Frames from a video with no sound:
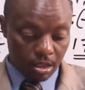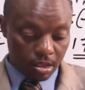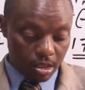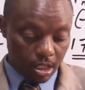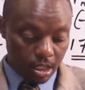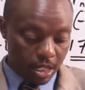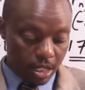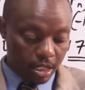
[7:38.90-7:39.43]

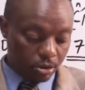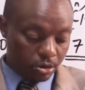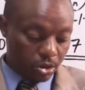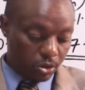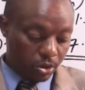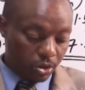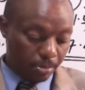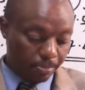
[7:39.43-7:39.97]
turn out
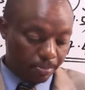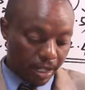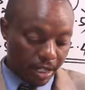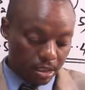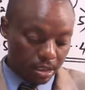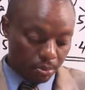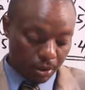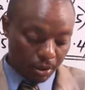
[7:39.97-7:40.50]
to the
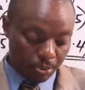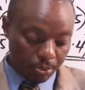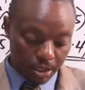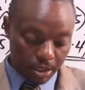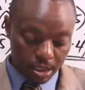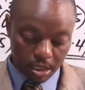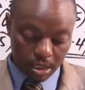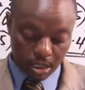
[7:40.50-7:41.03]
past
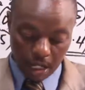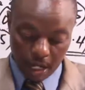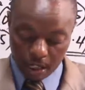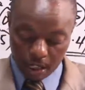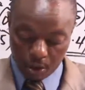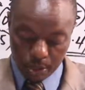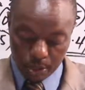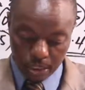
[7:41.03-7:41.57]
papers. A
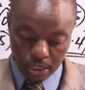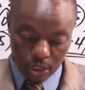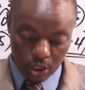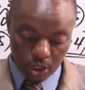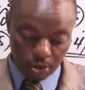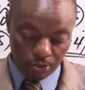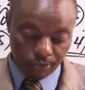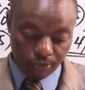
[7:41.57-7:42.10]

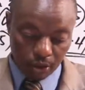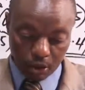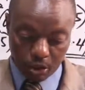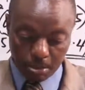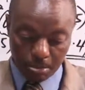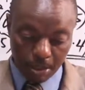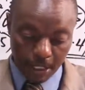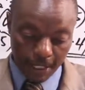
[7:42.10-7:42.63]
question
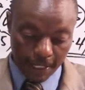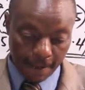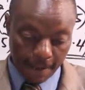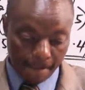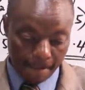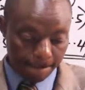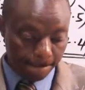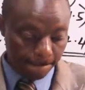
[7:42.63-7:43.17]
from, uh,
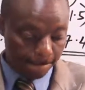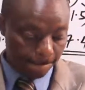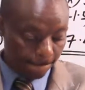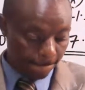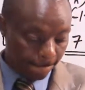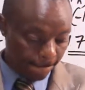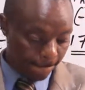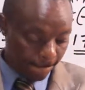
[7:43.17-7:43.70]

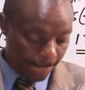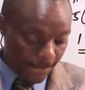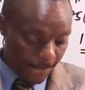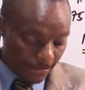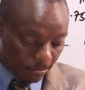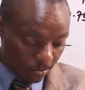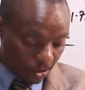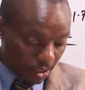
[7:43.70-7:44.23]

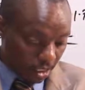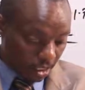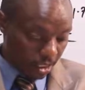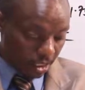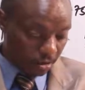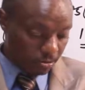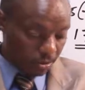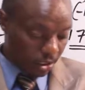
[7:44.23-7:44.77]

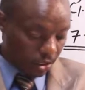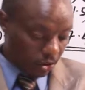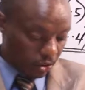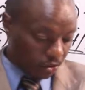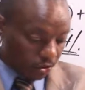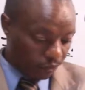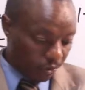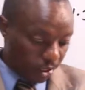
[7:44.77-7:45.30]
let me
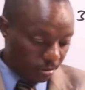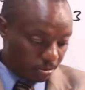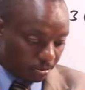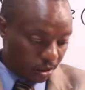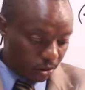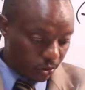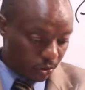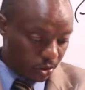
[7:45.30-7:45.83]
confirm the
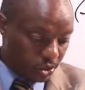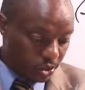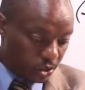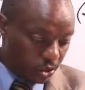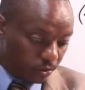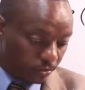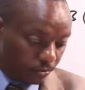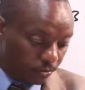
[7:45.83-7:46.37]

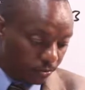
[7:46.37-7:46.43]
question.